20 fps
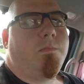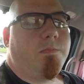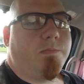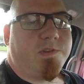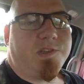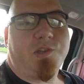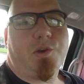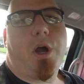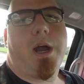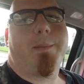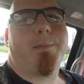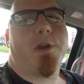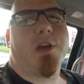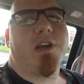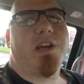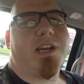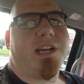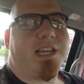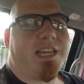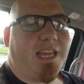So I'm
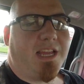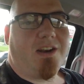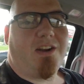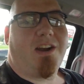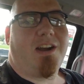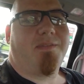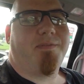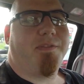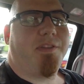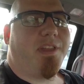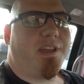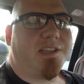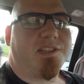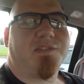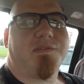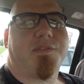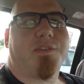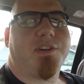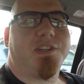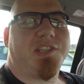going to get off this
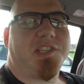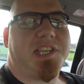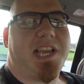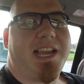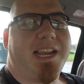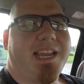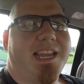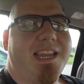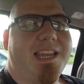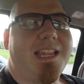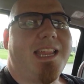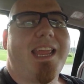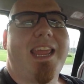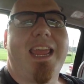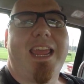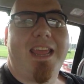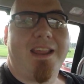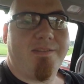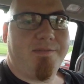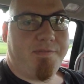for a second
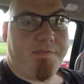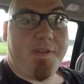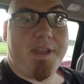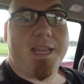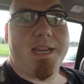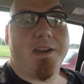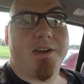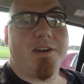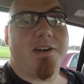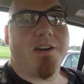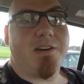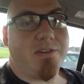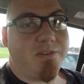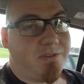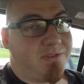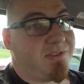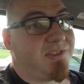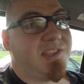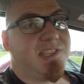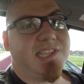and feed her.
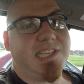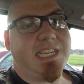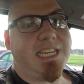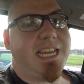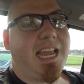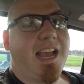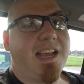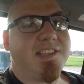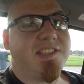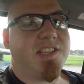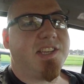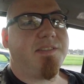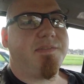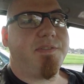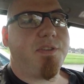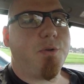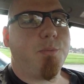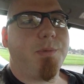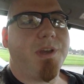See you guys in a few